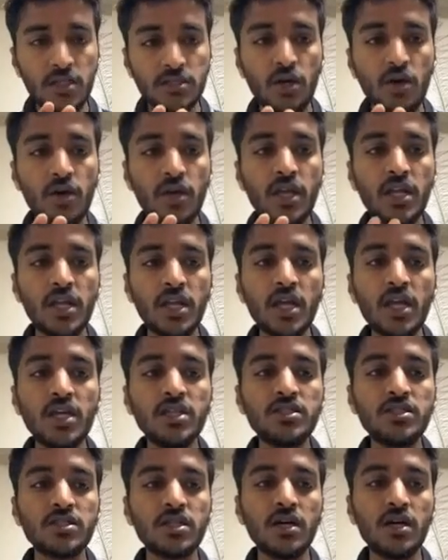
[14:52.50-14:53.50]
So in
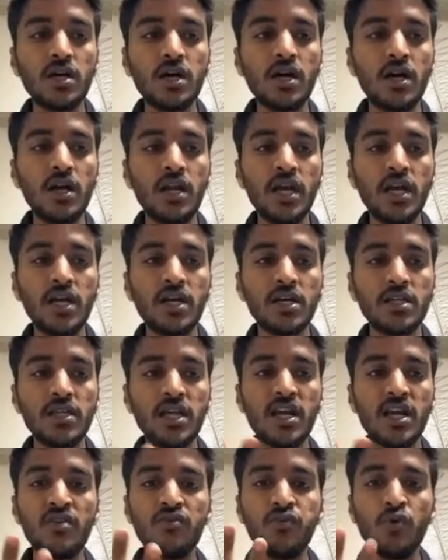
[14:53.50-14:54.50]
each, like
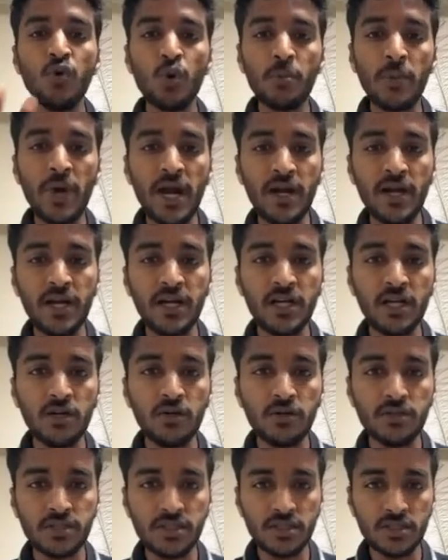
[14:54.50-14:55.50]
there are four mandatory
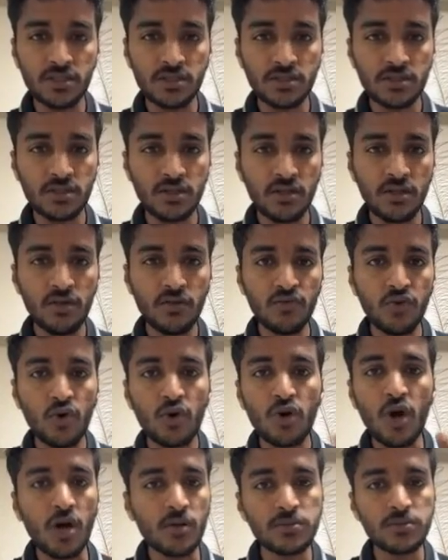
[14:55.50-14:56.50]
courses,
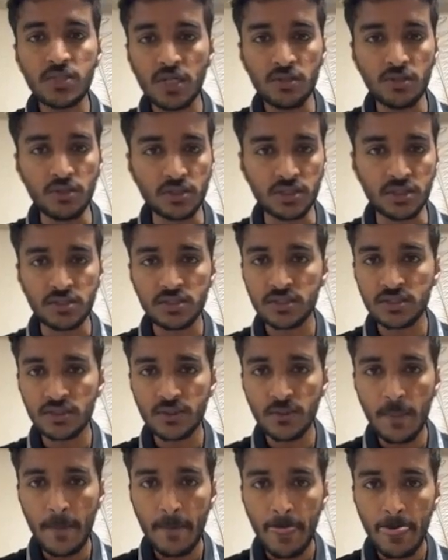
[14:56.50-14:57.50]
four optional courses.
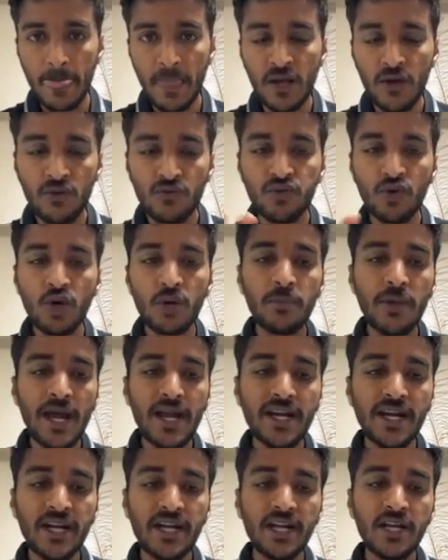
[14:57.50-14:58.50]
Four
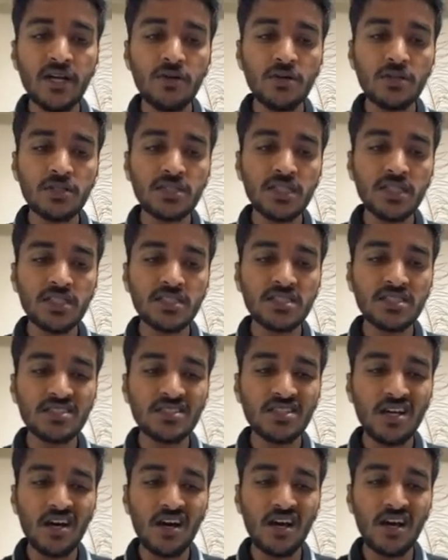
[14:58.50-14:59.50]
mandatory
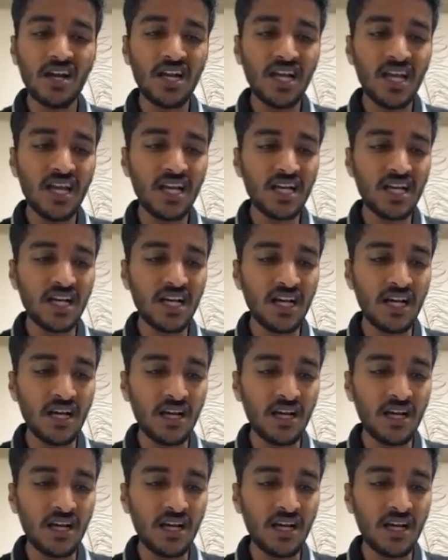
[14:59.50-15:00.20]
courses are like